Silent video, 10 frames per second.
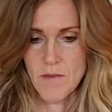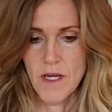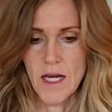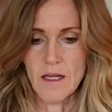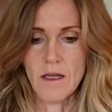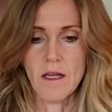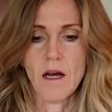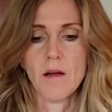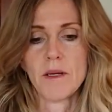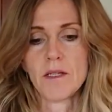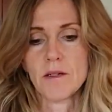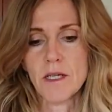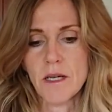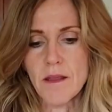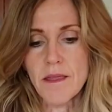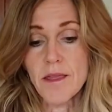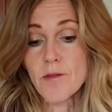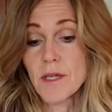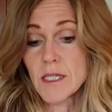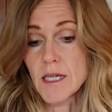but I'll be doing it
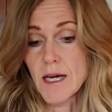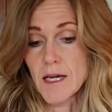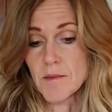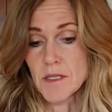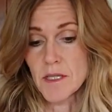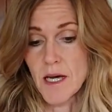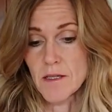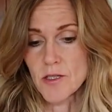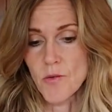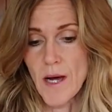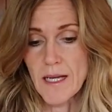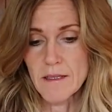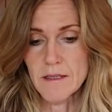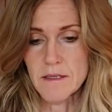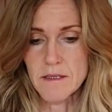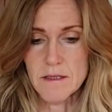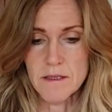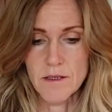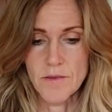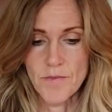3 times, not twice.
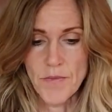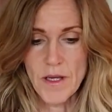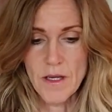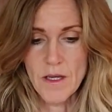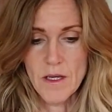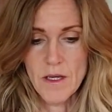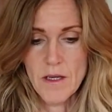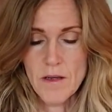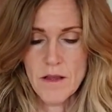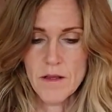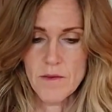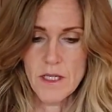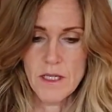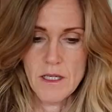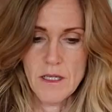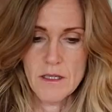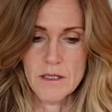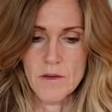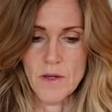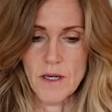So 3
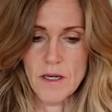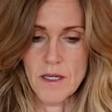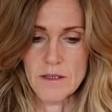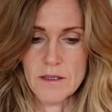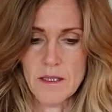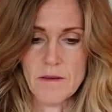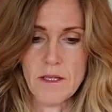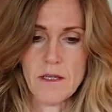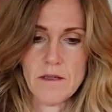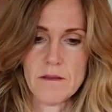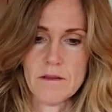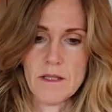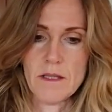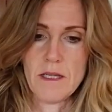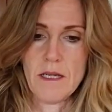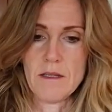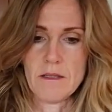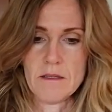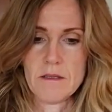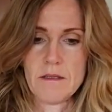square knots. There we go. That
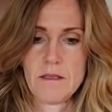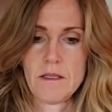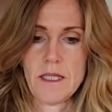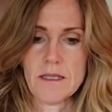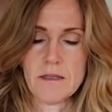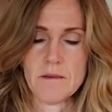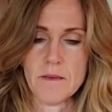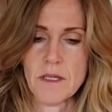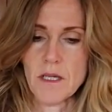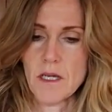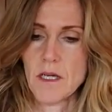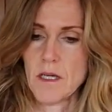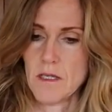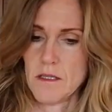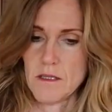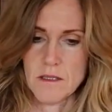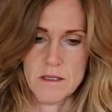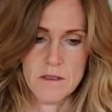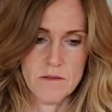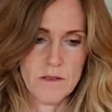looks awesome.
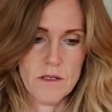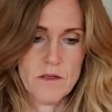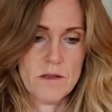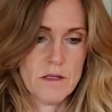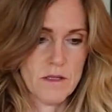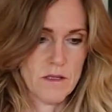Switch.